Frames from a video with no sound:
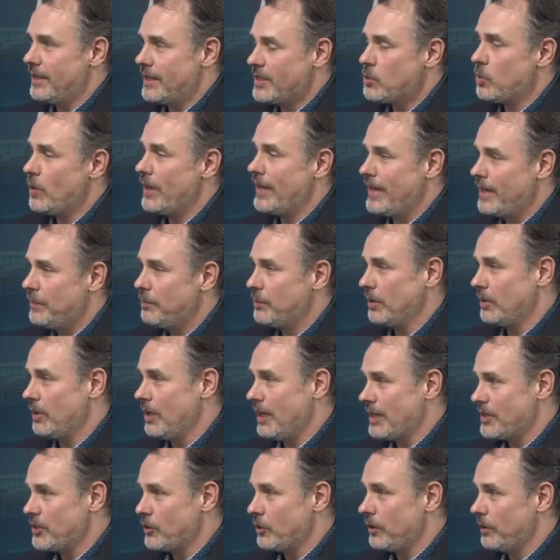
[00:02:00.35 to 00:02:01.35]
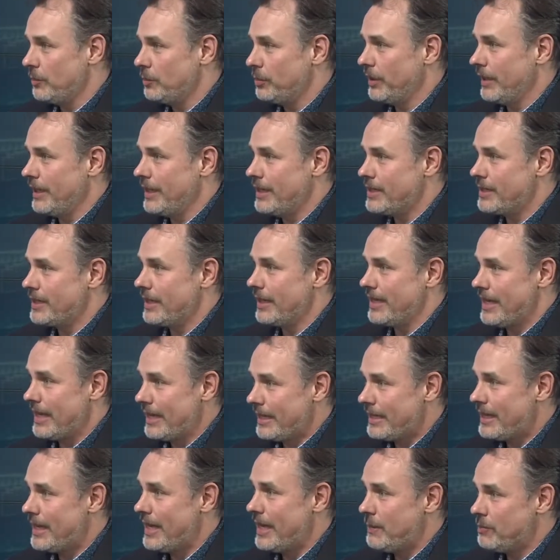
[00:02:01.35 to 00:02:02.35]
That's why HIPAA laws are in place.
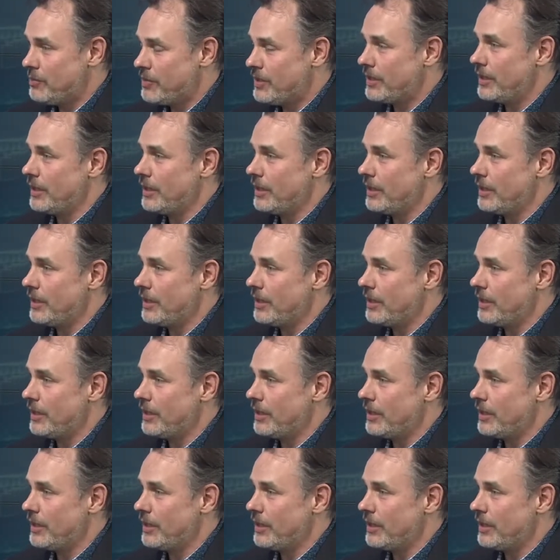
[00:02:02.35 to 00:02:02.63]
It keeps